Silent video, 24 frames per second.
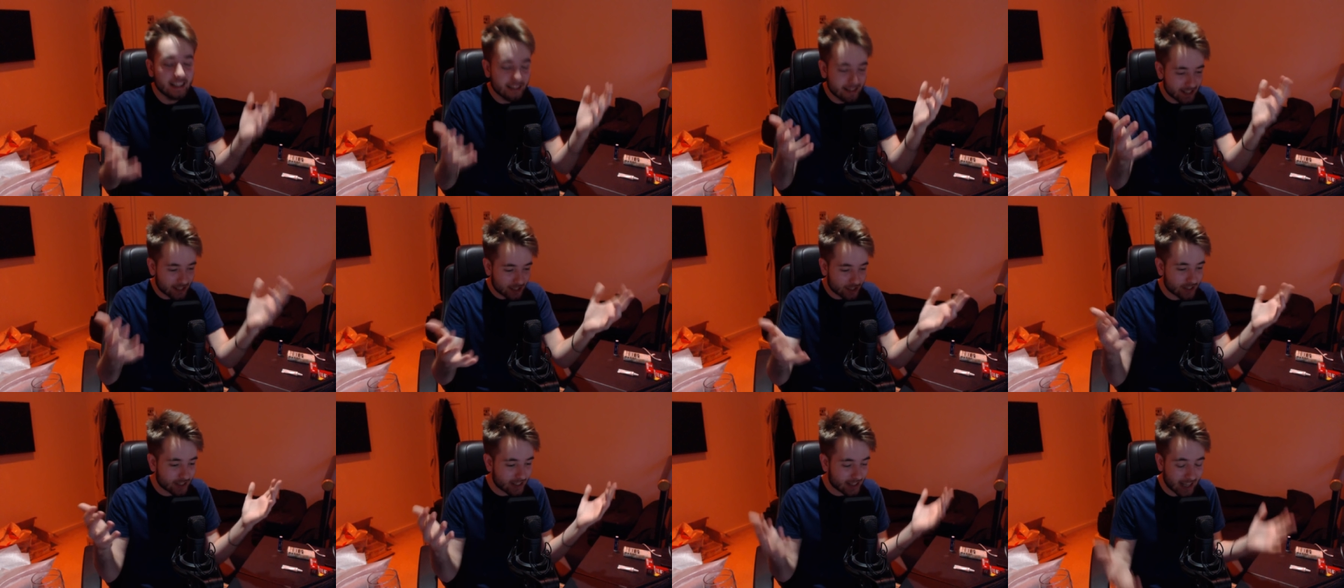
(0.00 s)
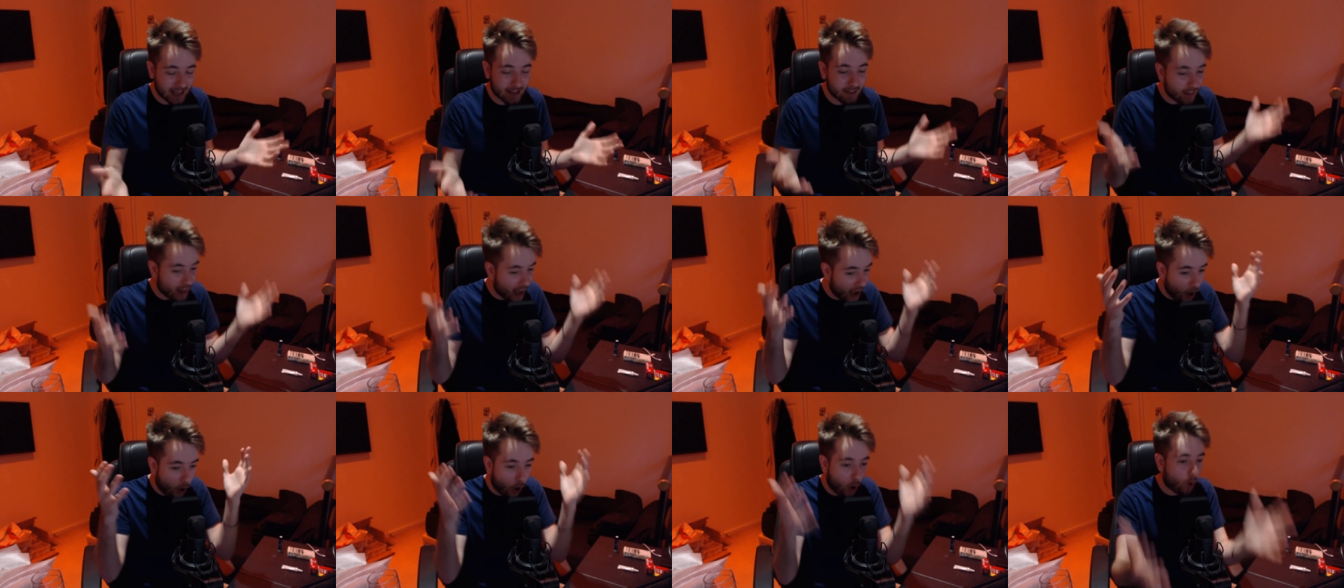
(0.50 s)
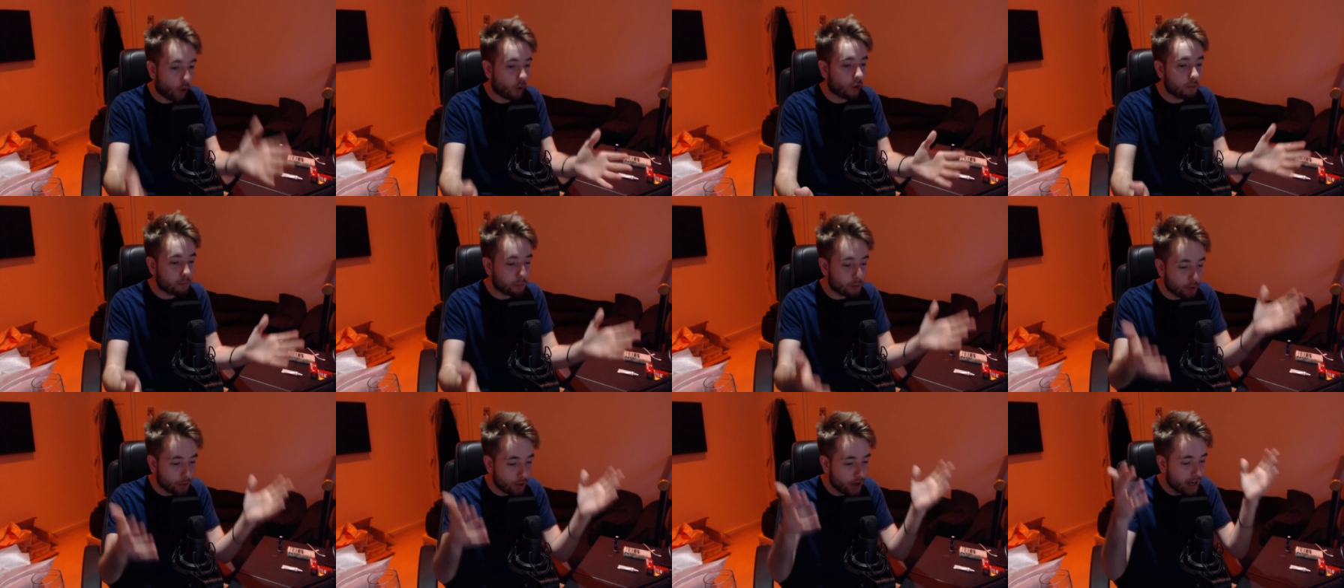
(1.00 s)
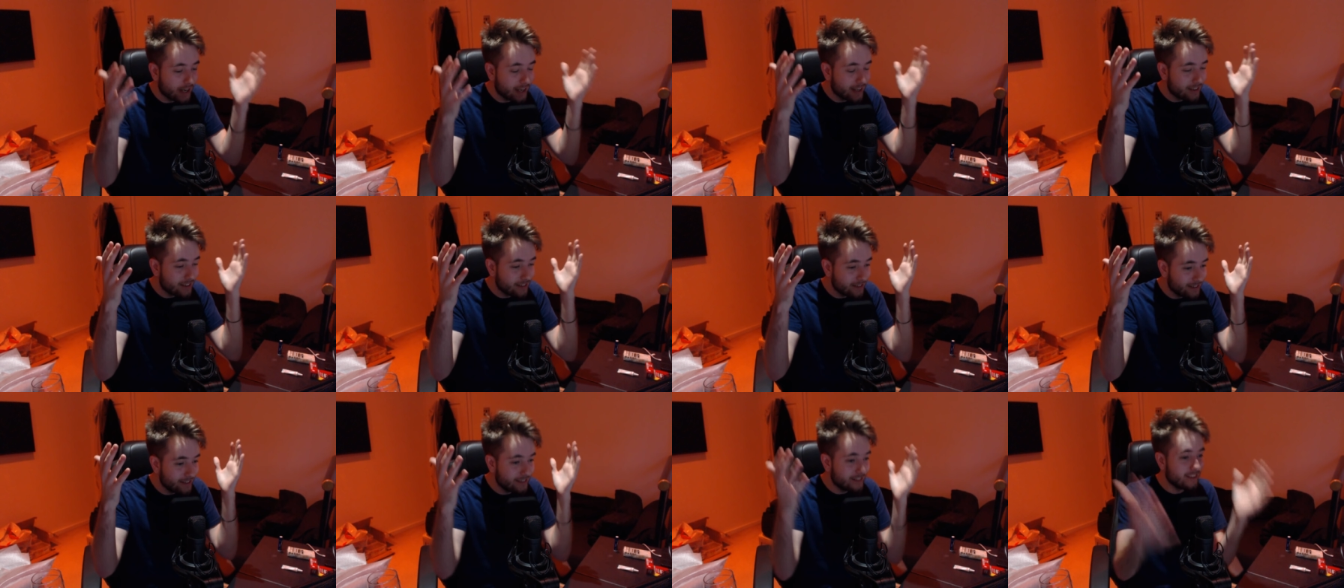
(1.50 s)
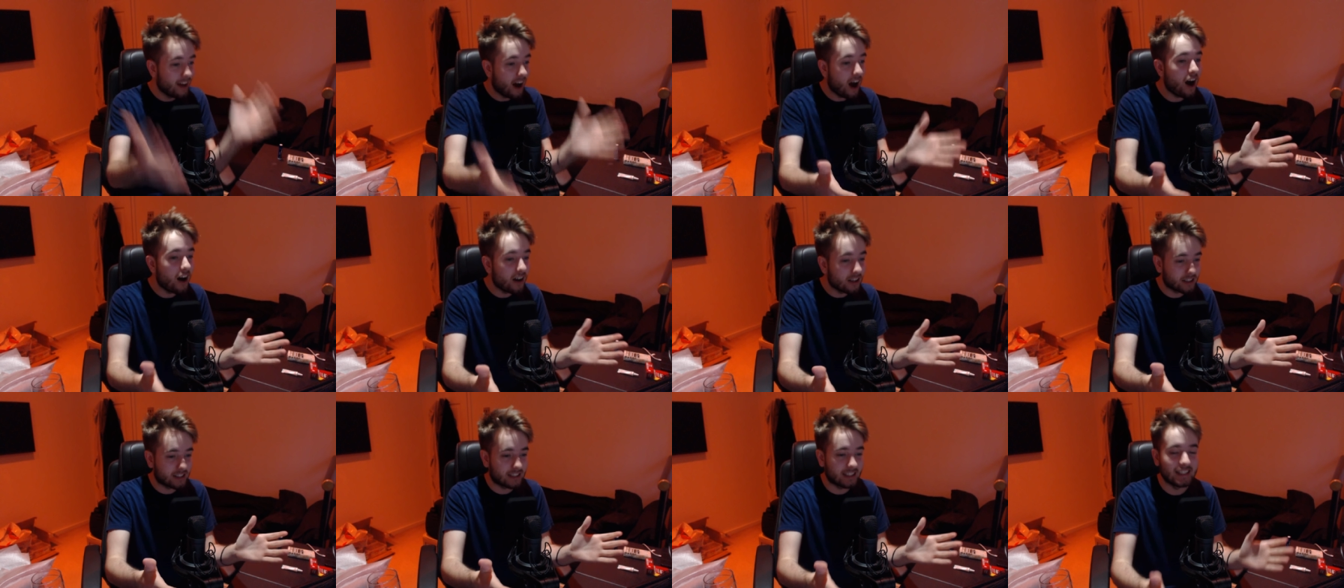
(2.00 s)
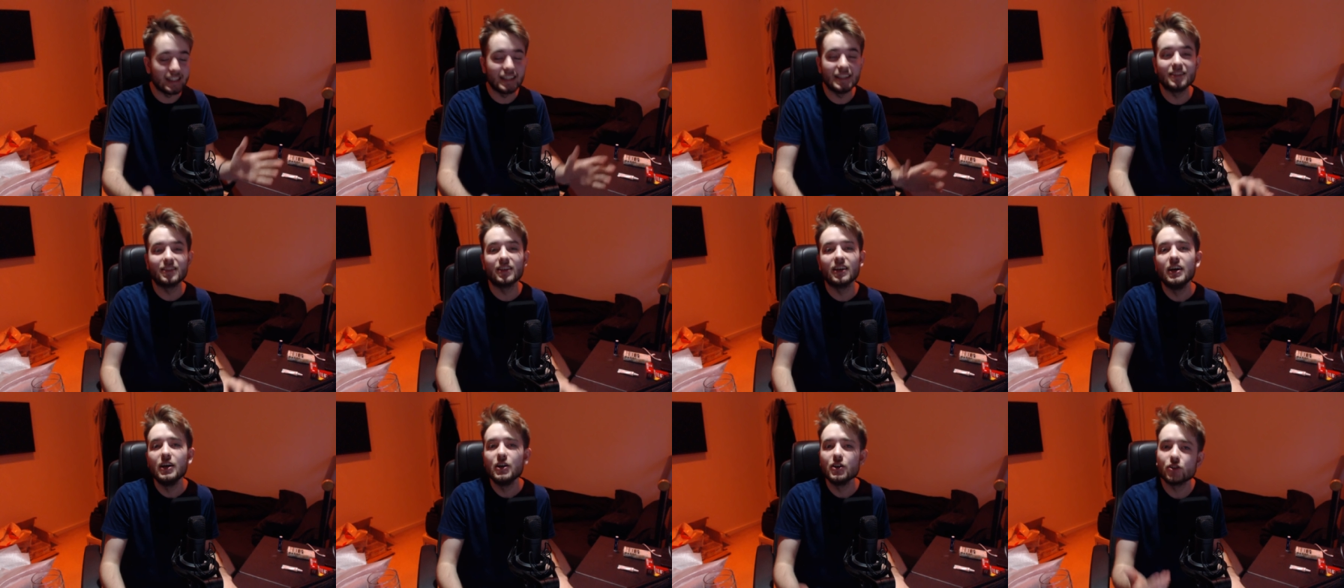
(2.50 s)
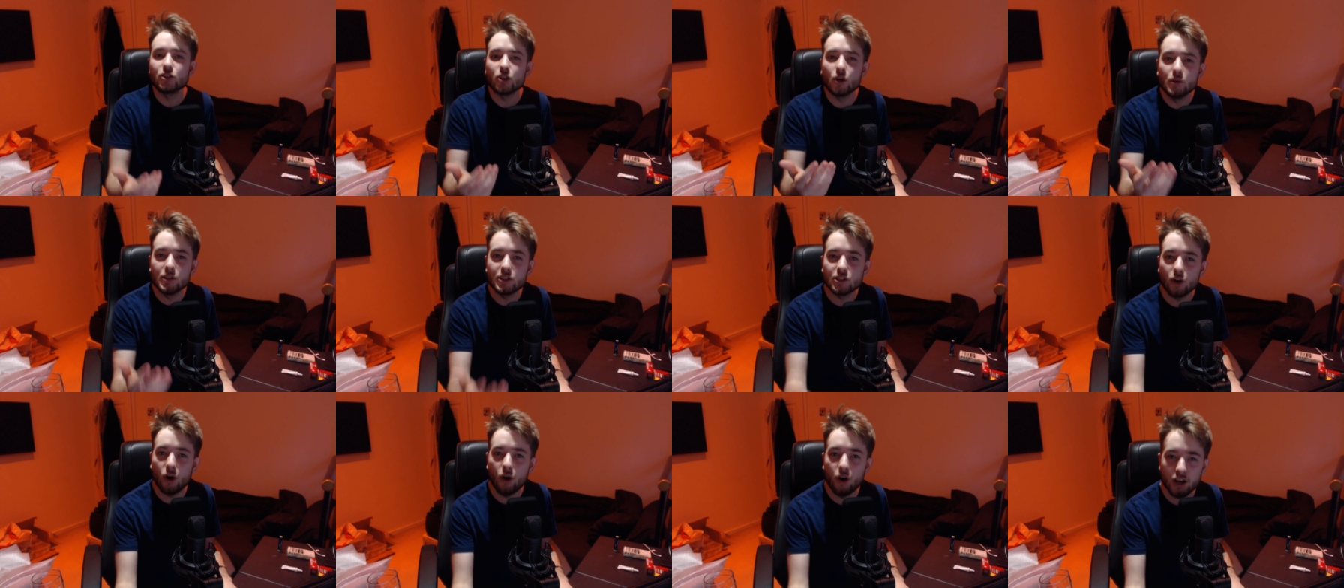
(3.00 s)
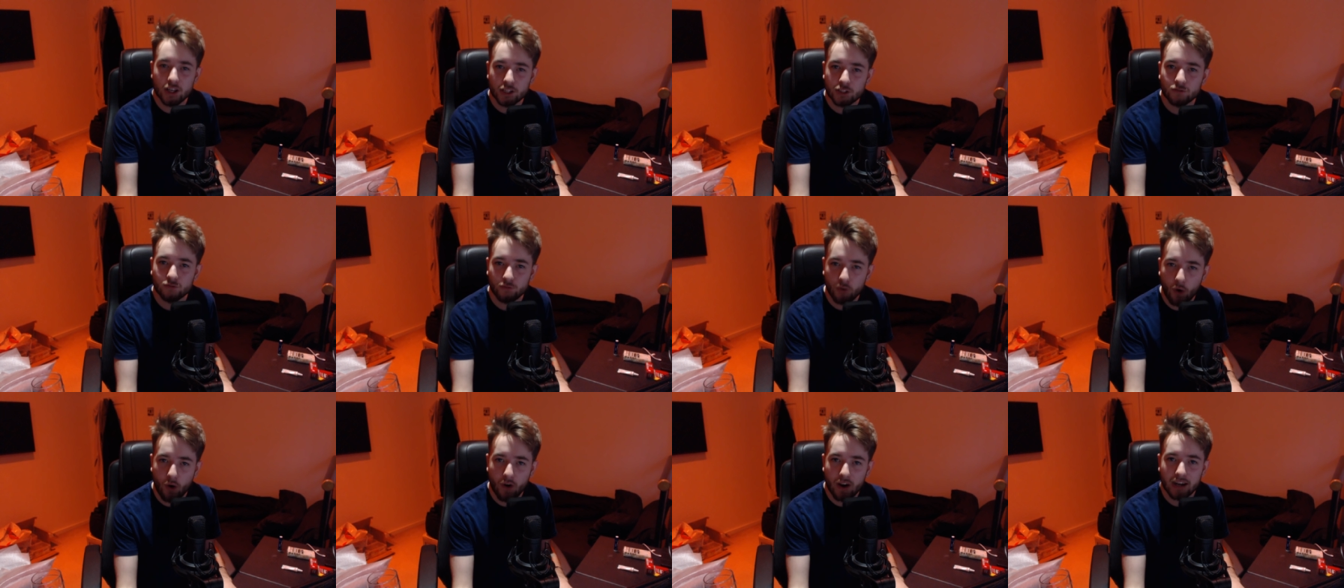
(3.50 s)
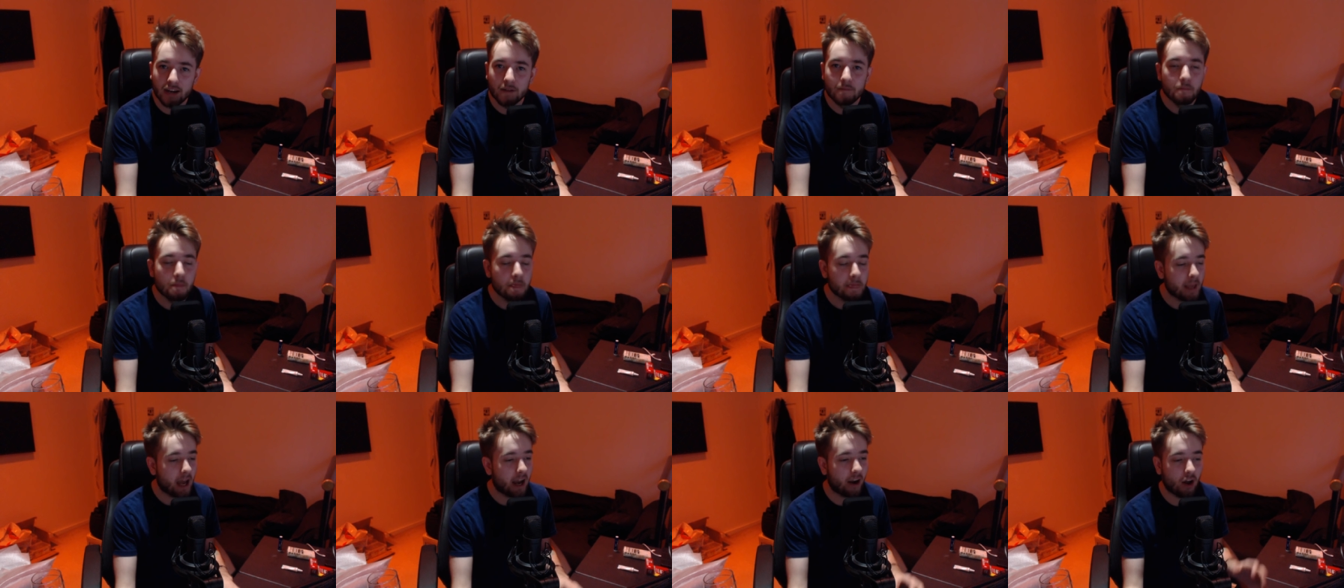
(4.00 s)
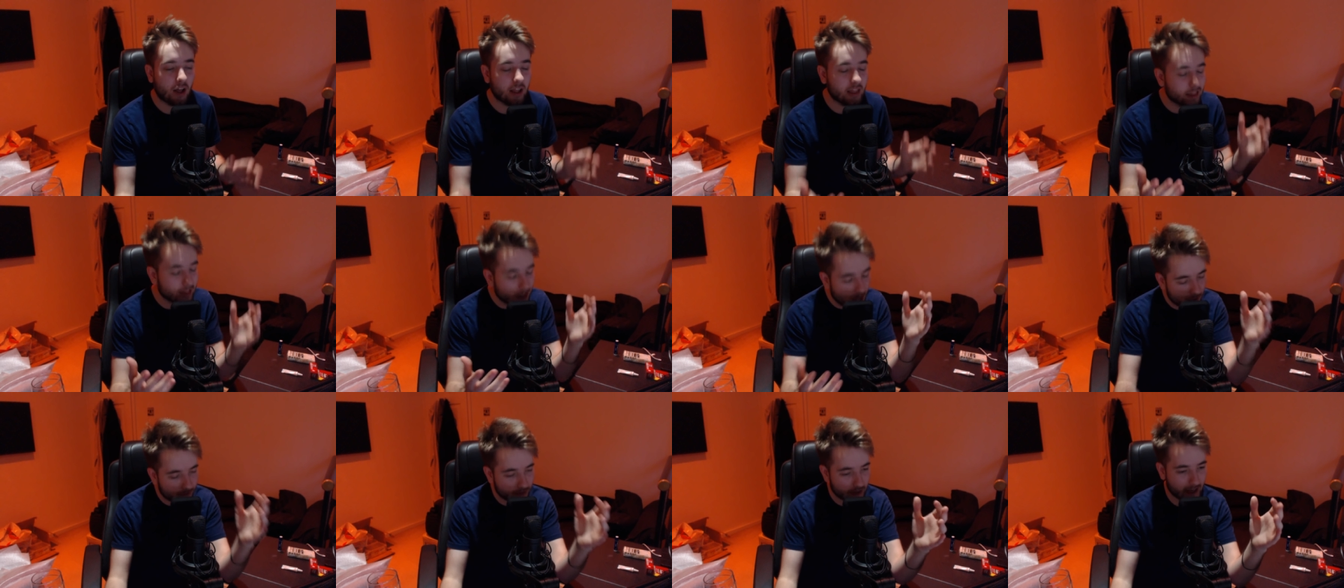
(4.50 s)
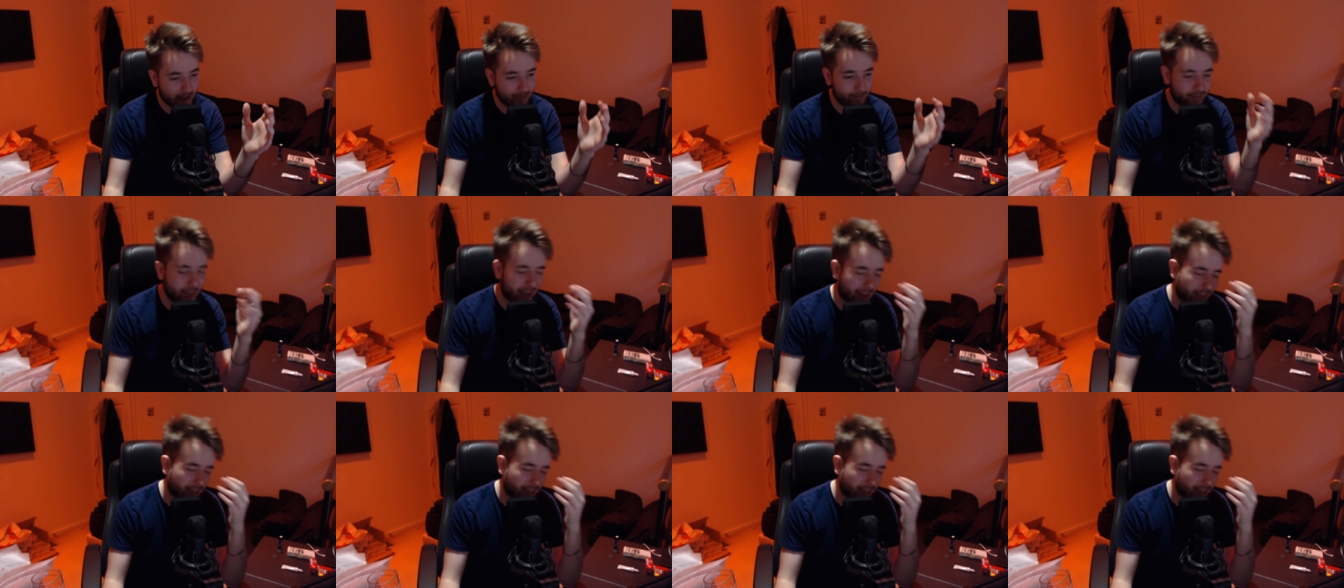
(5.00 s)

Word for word: They're just they're, they're horrible Nazis. So it's it's fine. And I love it.